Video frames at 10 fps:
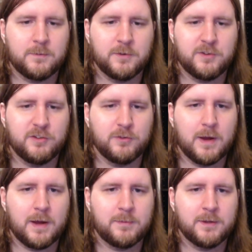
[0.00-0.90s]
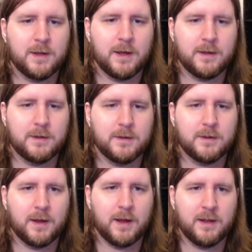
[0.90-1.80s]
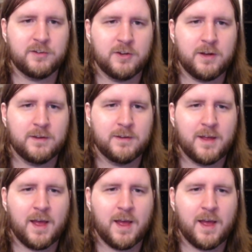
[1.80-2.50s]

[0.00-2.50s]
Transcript: But she's grabbed. Uh, Asha?